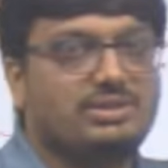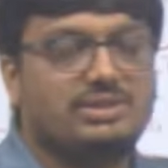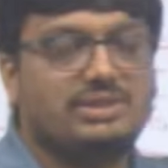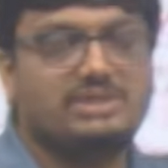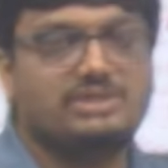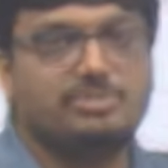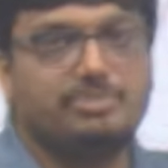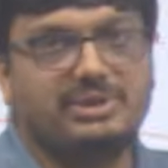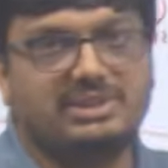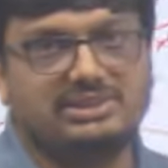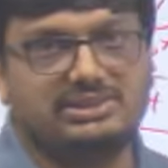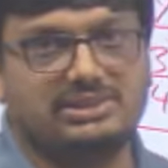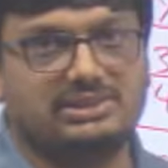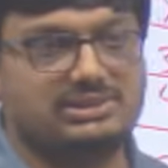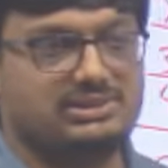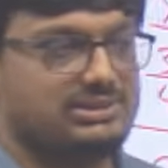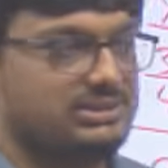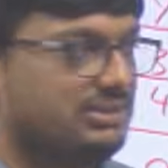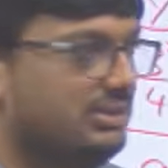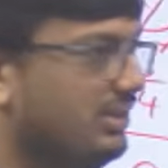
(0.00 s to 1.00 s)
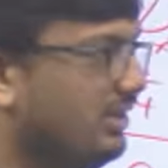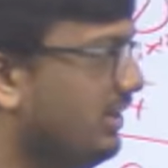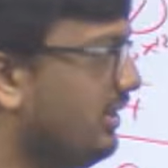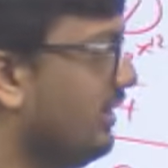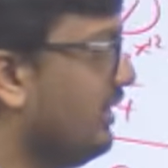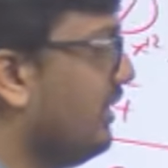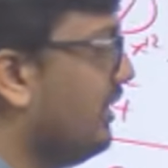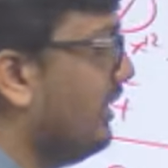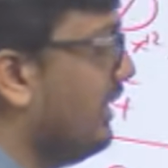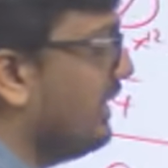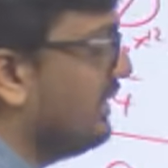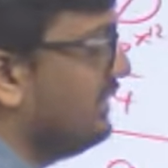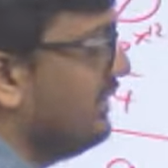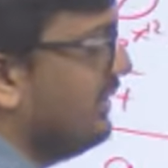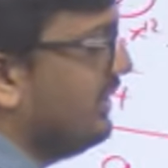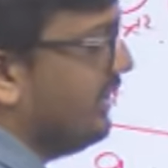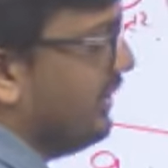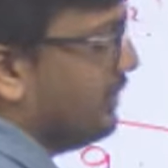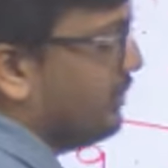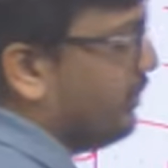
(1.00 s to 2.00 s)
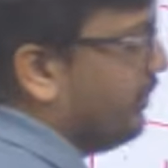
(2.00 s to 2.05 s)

these basics. Let us see the next